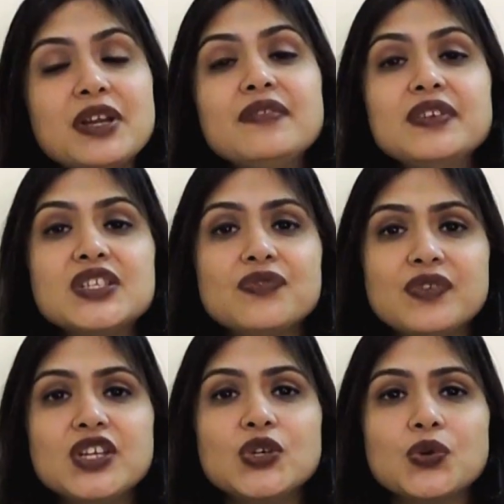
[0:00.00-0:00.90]
previous
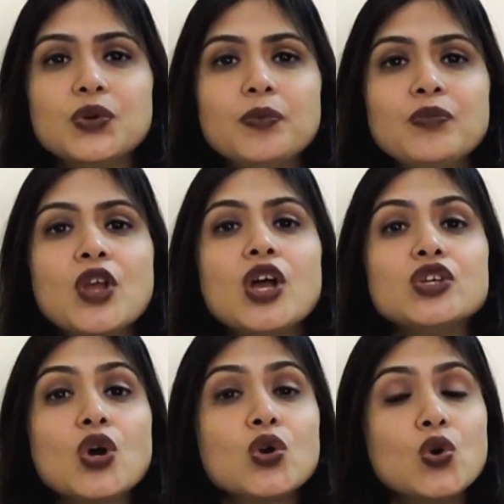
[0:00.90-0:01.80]
video,
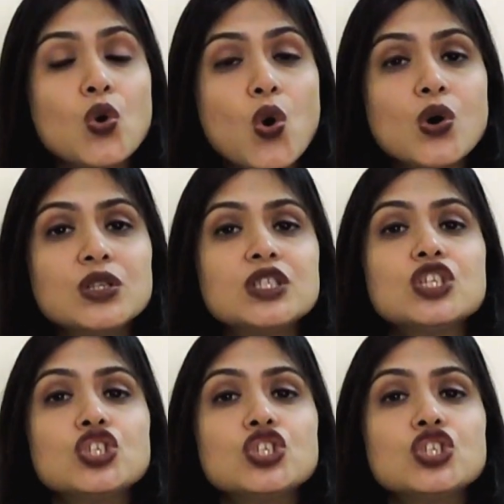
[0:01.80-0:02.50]
your goals